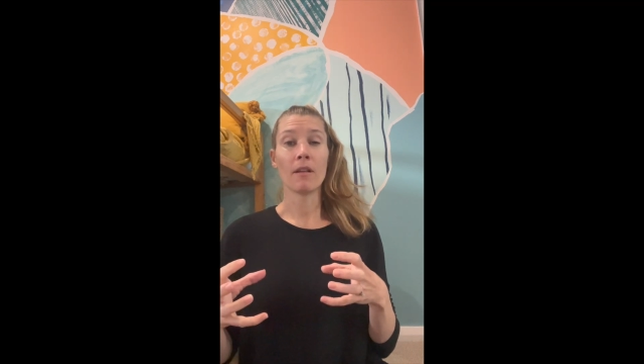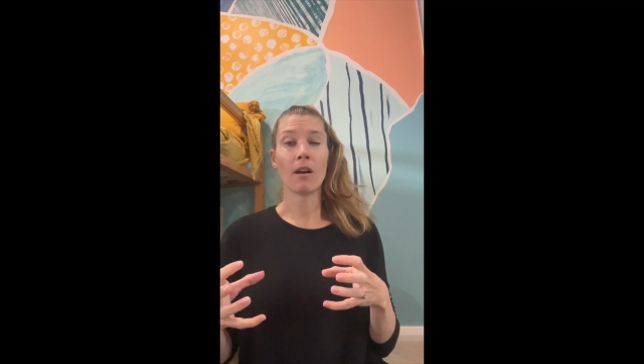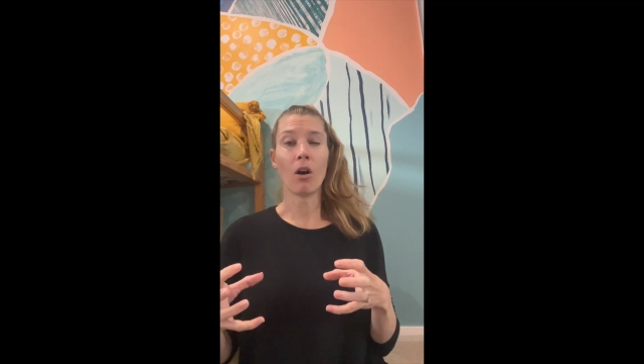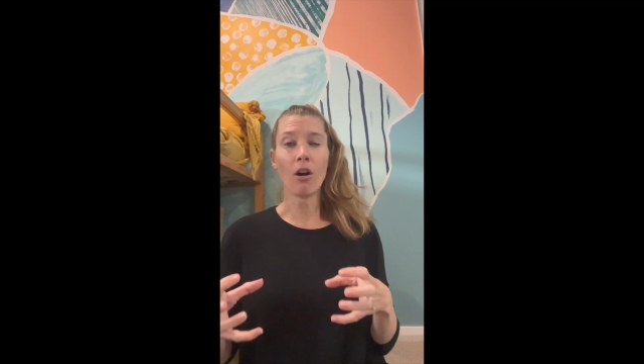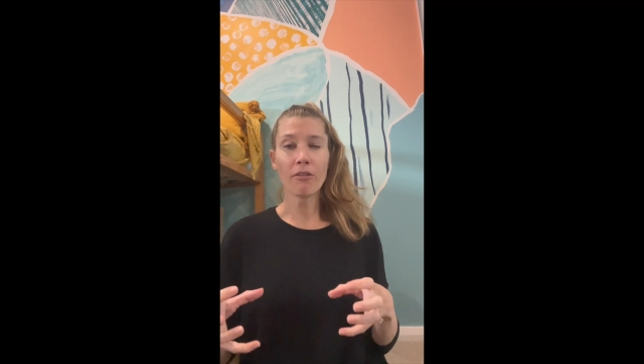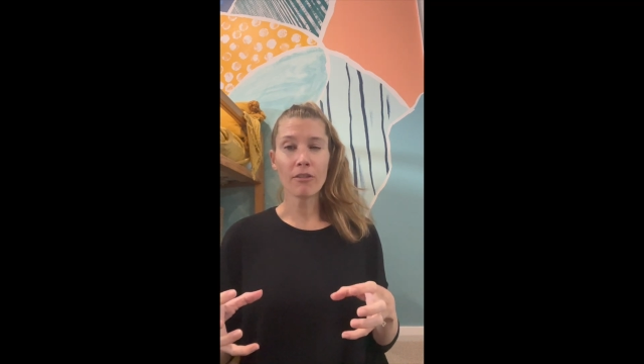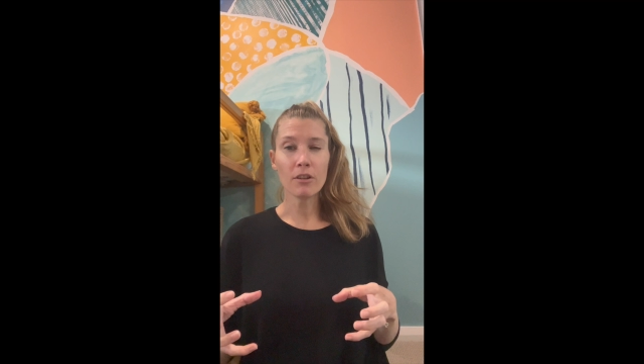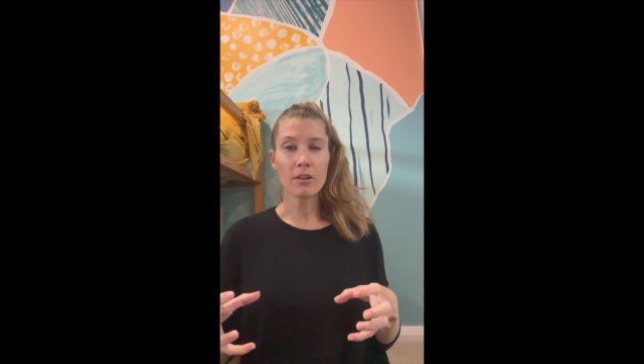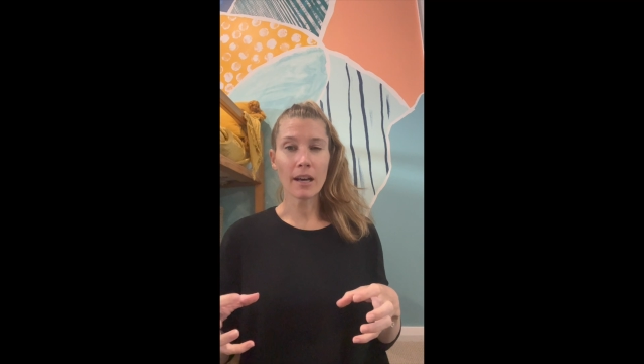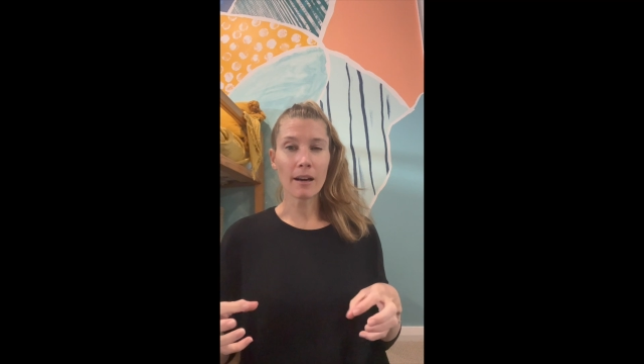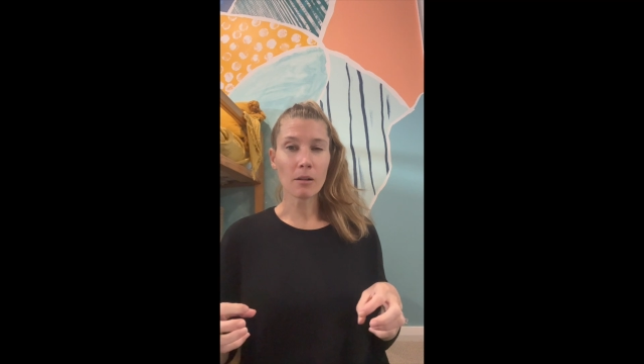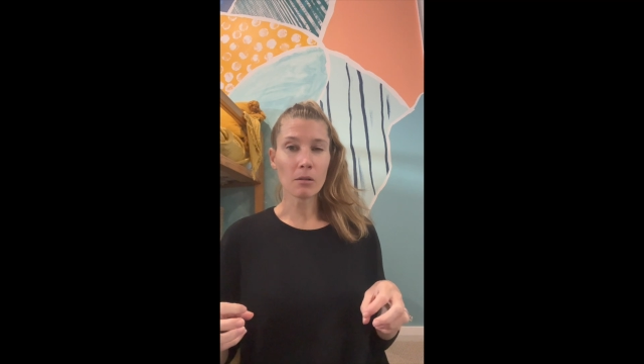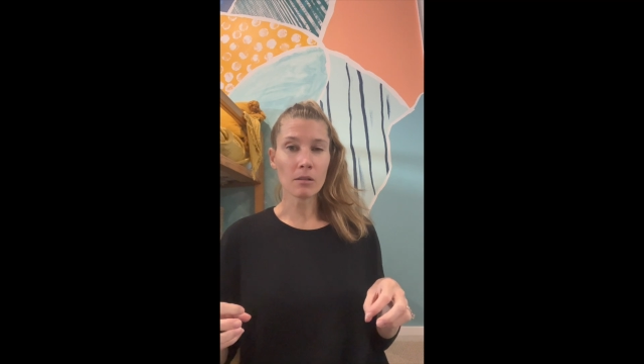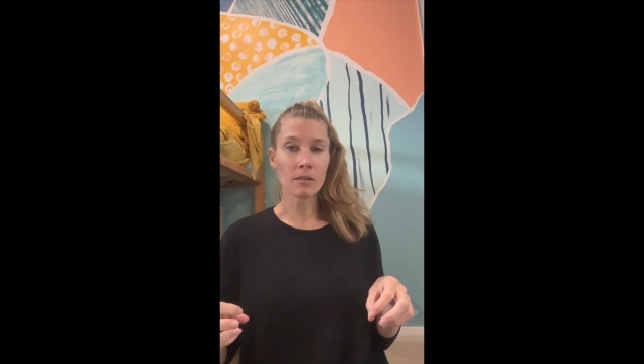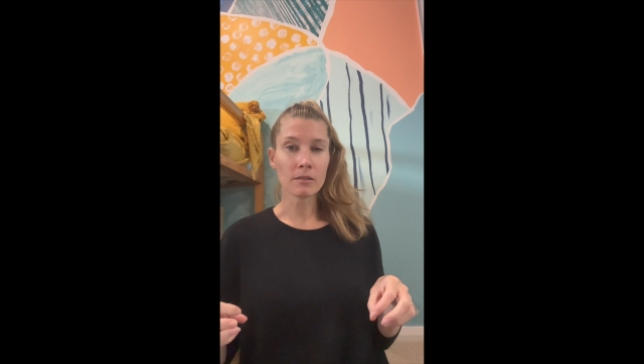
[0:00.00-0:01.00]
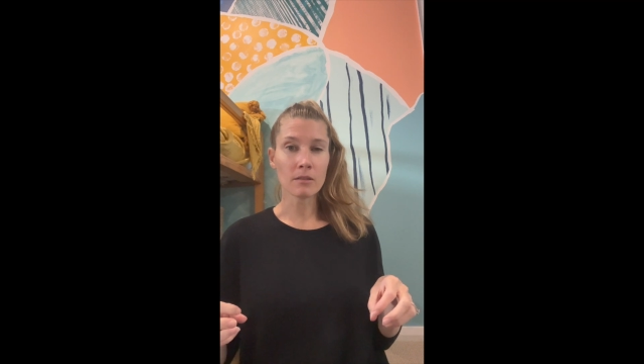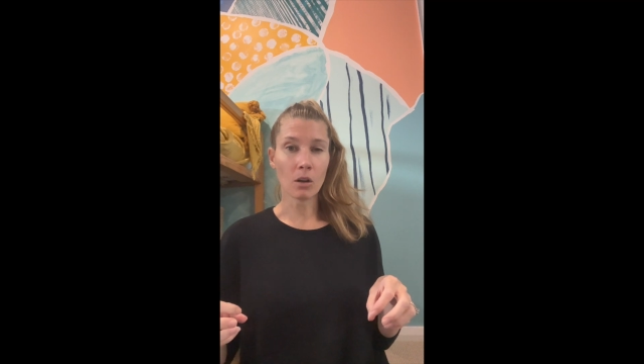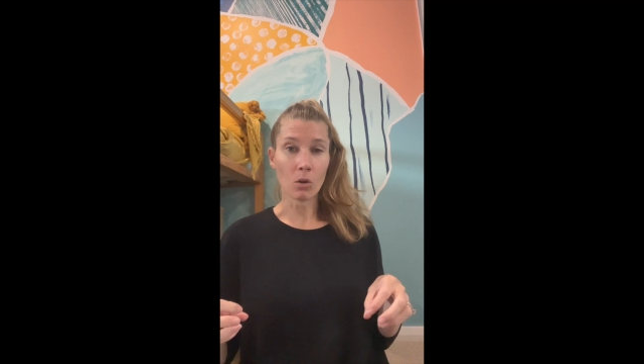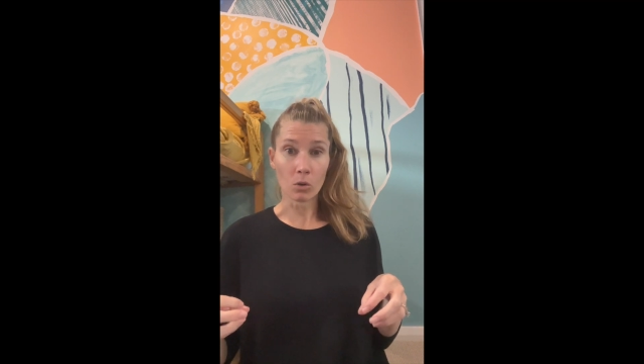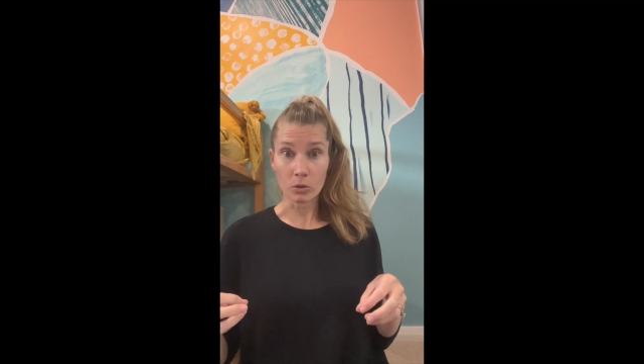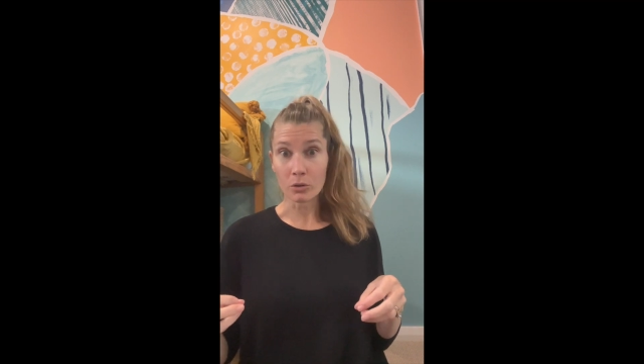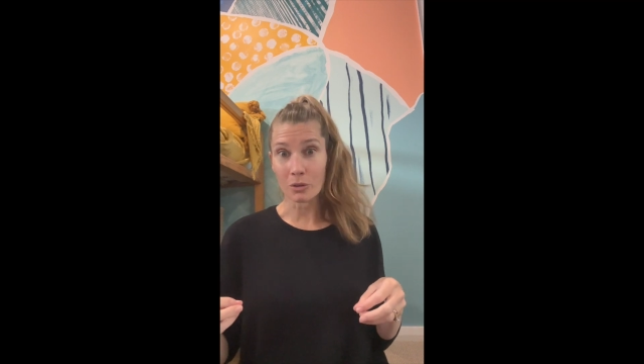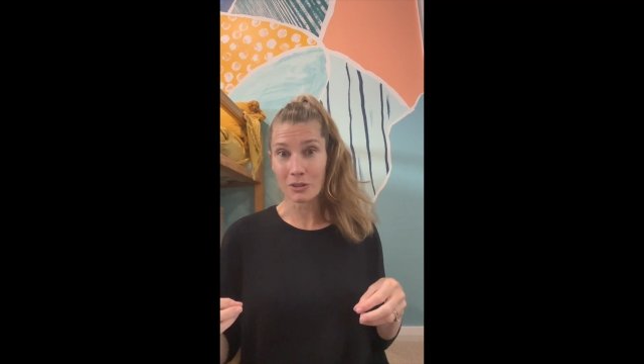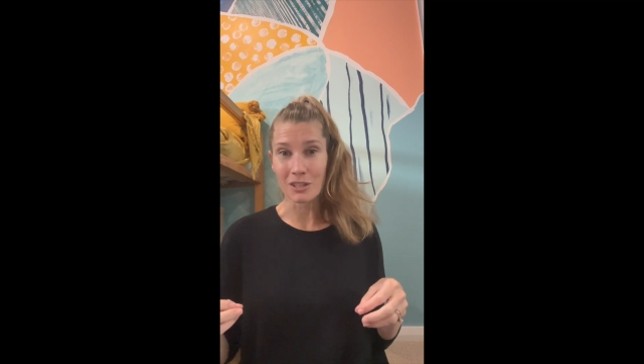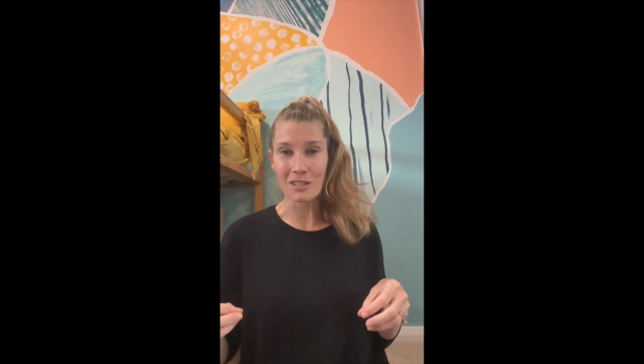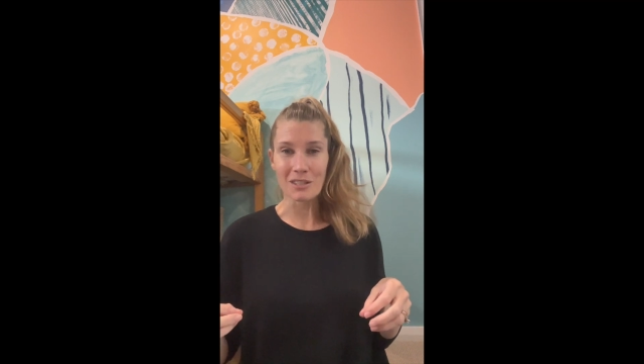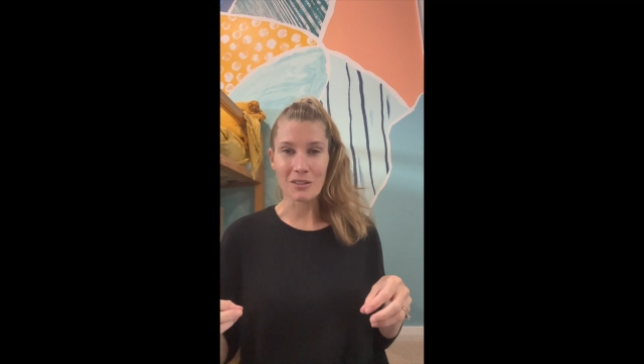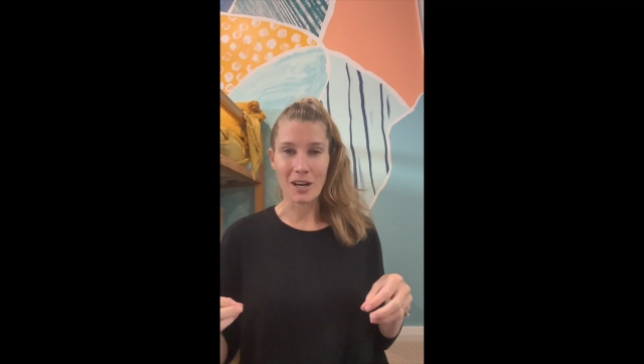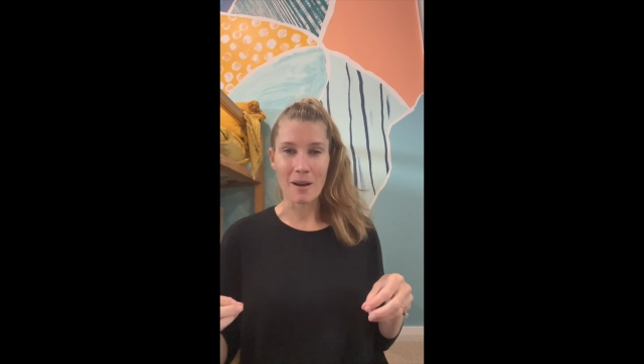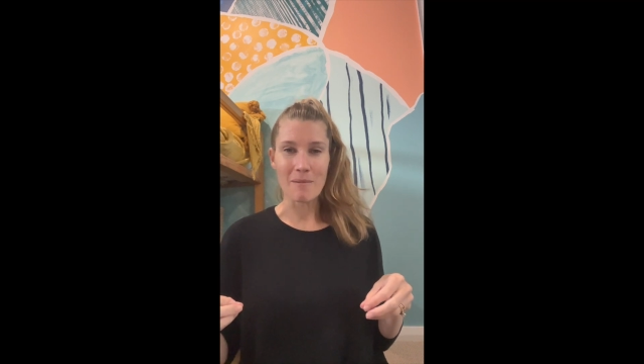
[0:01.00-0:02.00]
Often you'll
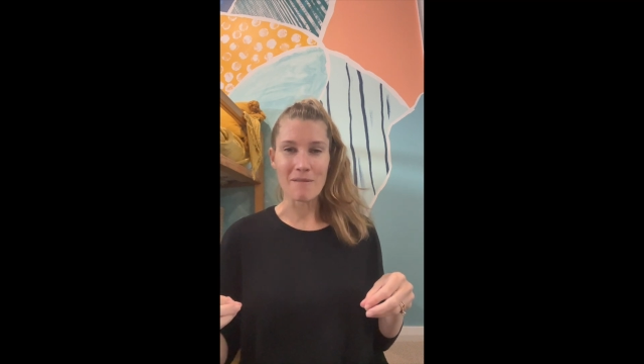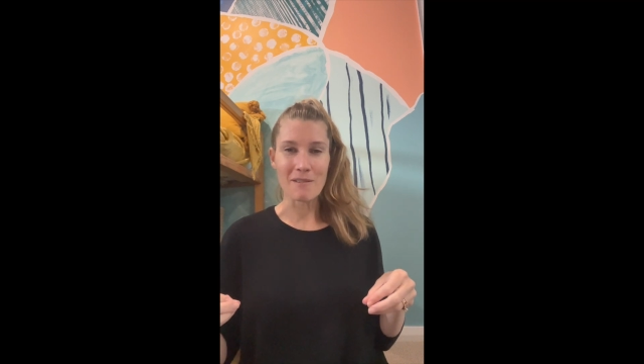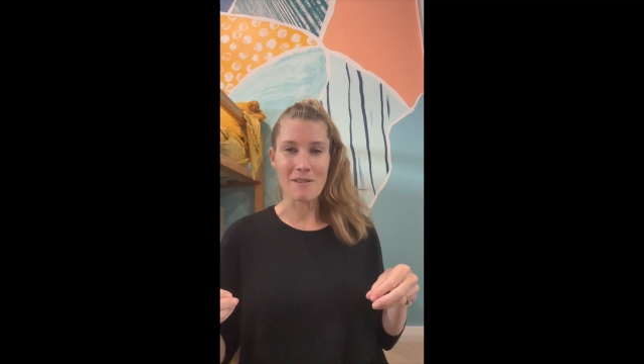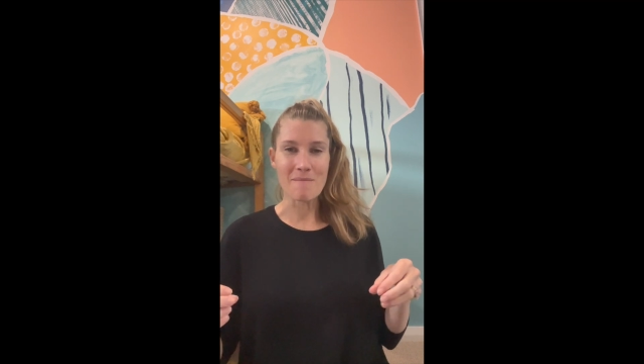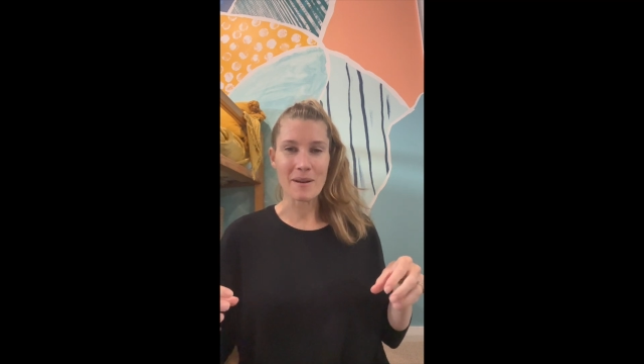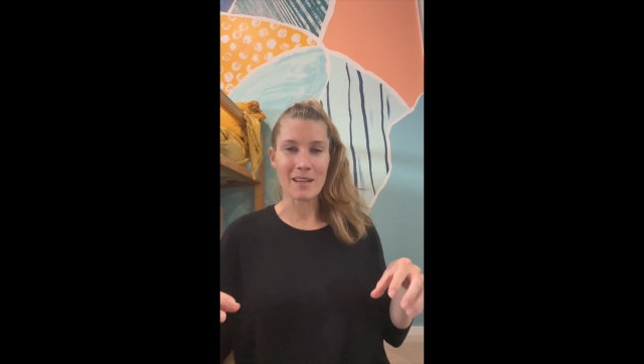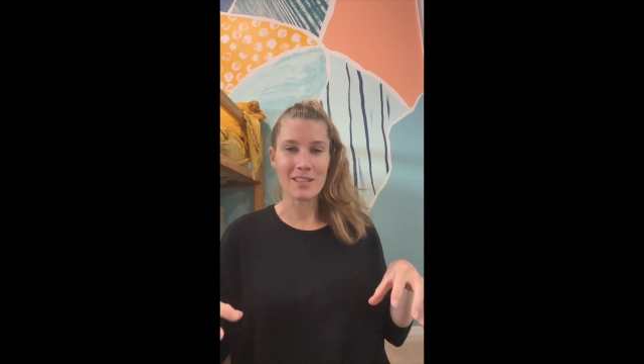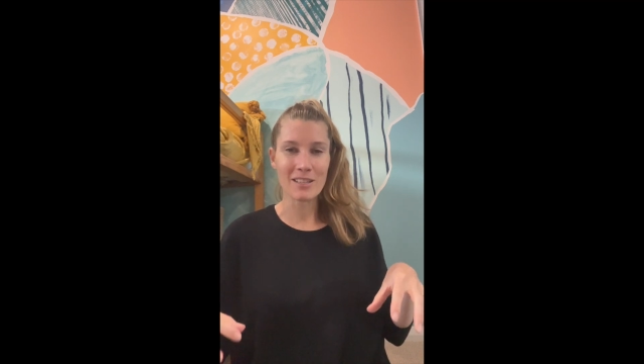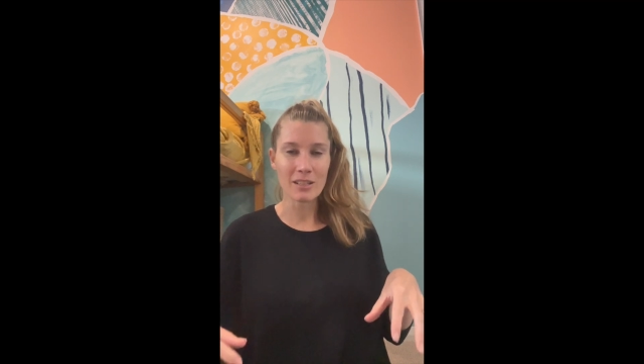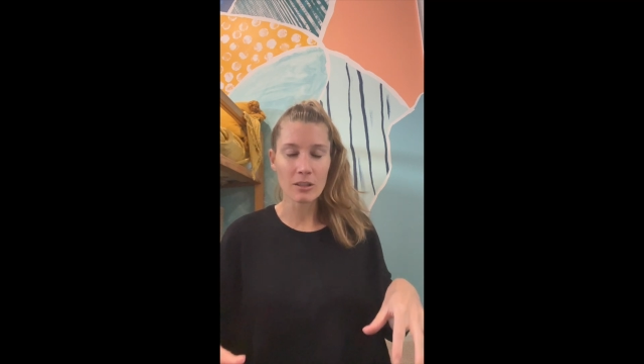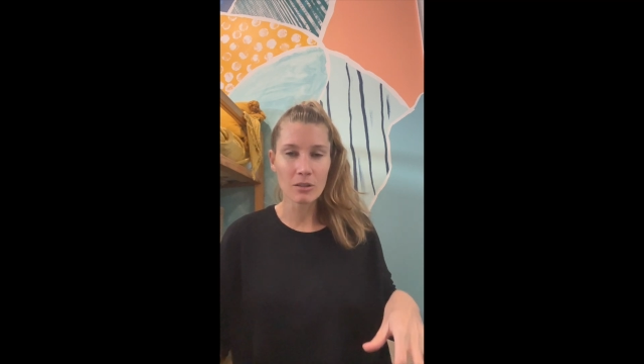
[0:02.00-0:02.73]
describe, if you're a patient,